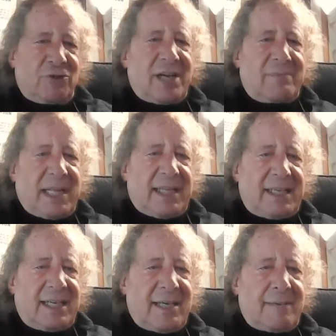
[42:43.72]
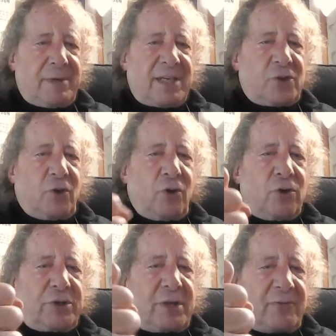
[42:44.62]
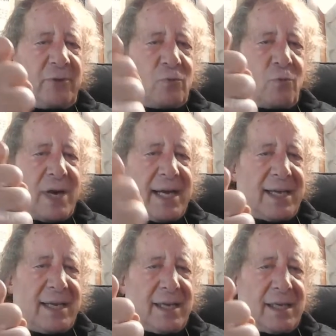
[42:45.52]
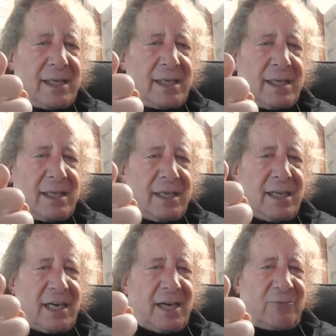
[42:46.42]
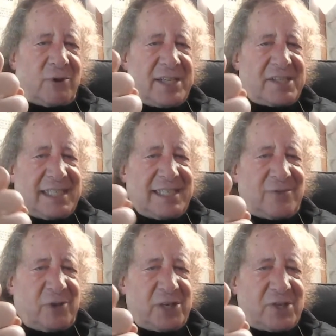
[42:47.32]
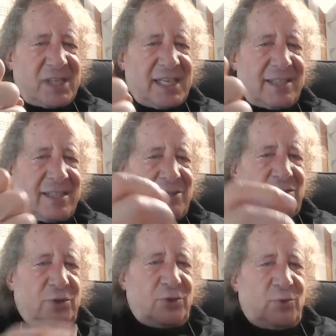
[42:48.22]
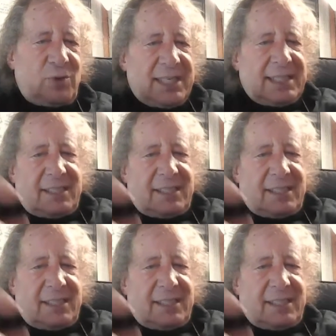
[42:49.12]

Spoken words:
John Mellencamp has a whole different way of raising his fist. And these two